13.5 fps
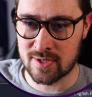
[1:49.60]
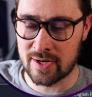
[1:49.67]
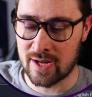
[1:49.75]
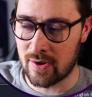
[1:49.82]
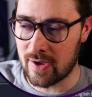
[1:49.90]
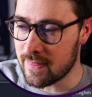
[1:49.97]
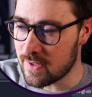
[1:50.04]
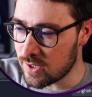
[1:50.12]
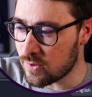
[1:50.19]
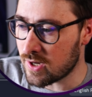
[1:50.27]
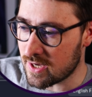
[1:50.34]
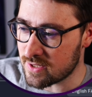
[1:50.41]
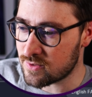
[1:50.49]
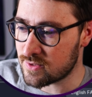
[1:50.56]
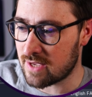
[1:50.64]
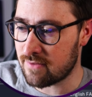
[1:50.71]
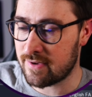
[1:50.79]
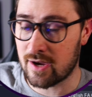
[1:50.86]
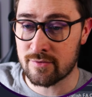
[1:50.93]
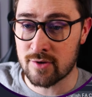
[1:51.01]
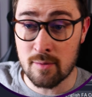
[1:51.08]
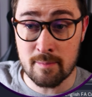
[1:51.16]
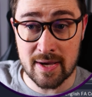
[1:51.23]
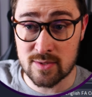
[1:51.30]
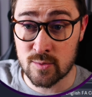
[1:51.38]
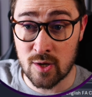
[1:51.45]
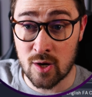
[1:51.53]
Now, in the Newcastle save here, I've gone back
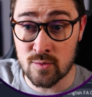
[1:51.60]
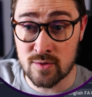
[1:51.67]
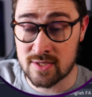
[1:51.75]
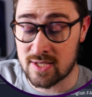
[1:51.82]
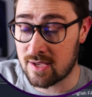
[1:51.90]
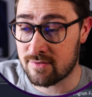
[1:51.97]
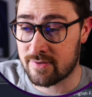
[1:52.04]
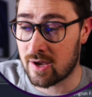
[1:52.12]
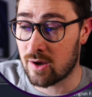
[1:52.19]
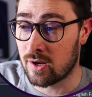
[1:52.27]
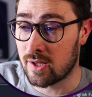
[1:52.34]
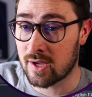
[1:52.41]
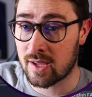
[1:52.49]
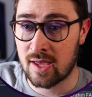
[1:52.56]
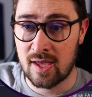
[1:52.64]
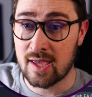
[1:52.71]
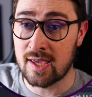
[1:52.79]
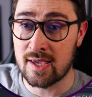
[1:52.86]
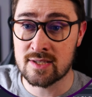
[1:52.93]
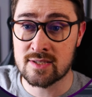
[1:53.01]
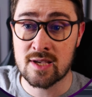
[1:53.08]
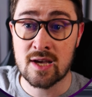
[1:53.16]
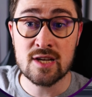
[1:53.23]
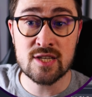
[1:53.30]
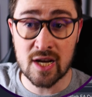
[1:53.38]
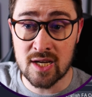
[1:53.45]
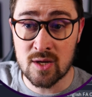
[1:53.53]
to an old save file. Look, it is
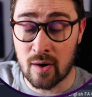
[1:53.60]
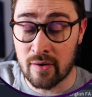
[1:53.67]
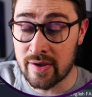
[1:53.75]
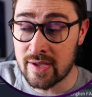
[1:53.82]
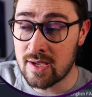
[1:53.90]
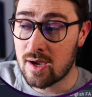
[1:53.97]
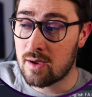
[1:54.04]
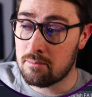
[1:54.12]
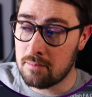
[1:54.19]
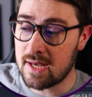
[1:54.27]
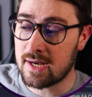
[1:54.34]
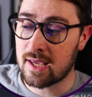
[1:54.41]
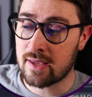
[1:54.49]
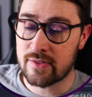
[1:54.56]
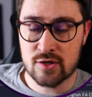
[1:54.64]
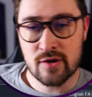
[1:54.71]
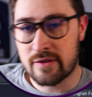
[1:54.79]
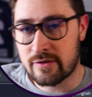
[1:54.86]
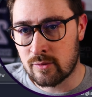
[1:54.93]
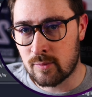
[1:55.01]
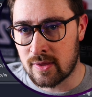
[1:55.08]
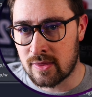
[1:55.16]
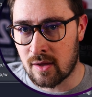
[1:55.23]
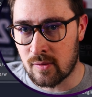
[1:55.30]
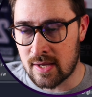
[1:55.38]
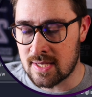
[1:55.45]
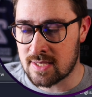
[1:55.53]
January, meaning the transfer window
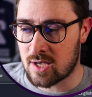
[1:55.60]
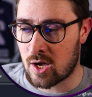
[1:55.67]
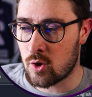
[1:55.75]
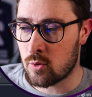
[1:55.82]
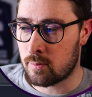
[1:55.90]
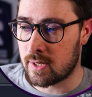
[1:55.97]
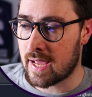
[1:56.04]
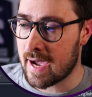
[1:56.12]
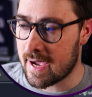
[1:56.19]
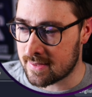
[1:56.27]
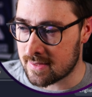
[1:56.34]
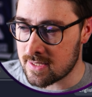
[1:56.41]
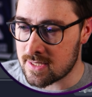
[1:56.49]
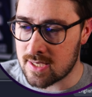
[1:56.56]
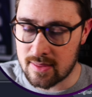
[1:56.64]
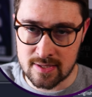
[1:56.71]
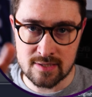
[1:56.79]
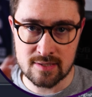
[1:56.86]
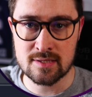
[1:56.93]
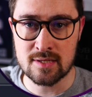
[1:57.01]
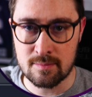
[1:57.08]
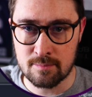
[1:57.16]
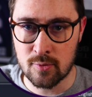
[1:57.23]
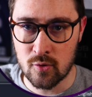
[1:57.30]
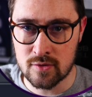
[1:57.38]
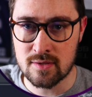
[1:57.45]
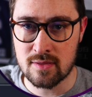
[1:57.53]
is open. And this is an
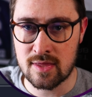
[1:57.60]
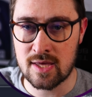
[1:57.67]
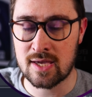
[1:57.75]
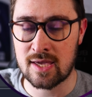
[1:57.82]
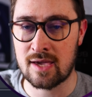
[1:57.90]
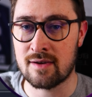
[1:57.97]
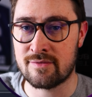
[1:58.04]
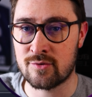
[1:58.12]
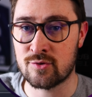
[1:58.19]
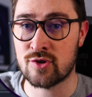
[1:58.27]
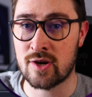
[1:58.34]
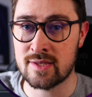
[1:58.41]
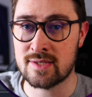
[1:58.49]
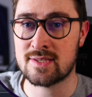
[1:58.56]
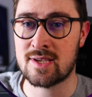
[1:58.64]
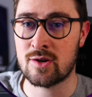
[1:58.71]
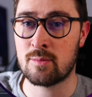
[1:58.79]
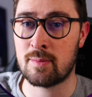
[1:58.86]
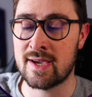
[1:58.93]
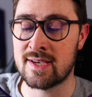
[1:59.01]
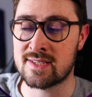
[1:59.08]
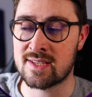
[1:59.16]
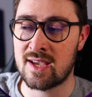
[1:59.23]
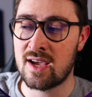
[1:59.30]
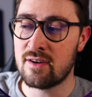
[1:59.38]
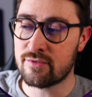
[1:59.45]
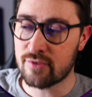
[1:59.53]
important thing here for trying to sell your players
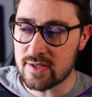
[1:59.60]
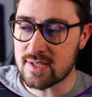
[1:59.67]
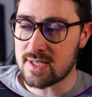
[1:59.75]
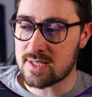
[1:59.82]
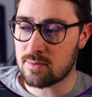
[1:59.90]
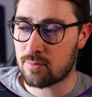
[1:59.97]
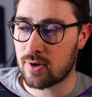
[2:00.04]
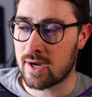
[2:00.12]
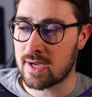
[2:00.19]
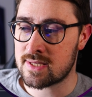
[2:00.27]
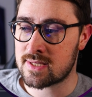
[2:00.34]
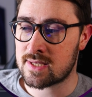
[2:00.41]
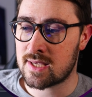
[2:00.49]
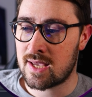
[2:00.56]
for a decent price.